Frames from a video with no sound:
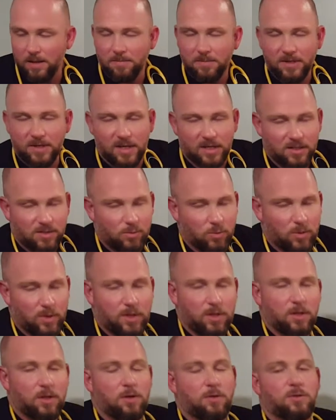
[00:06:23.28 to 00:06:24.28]
Next, we're
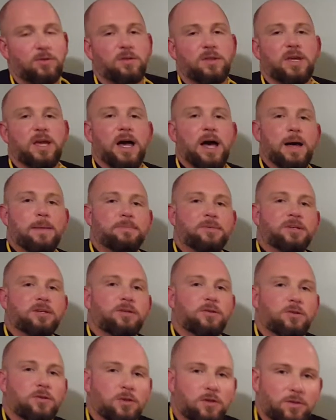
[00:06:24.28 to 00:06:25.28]
going to go to the optic
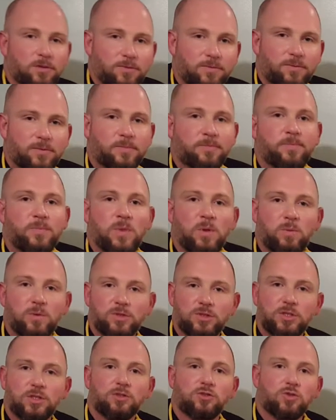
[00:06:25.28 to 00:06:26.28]
nerve,
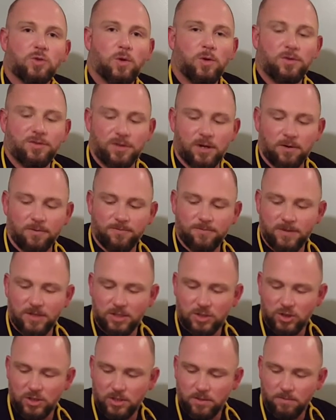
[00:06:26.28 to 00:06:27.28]
which controls our
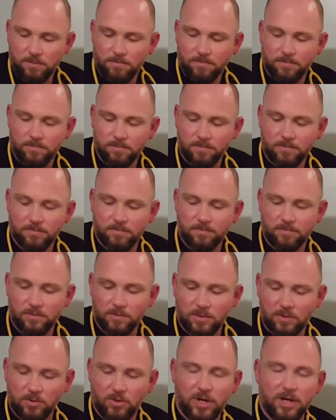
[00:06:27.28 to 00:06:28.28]
vision,
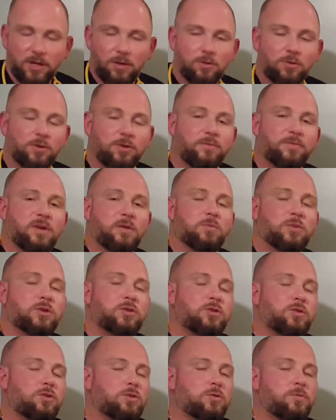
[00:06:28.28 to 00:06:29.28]
cranial nerve number
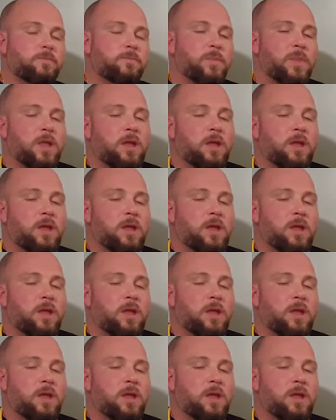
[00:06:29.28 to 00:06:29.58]
2.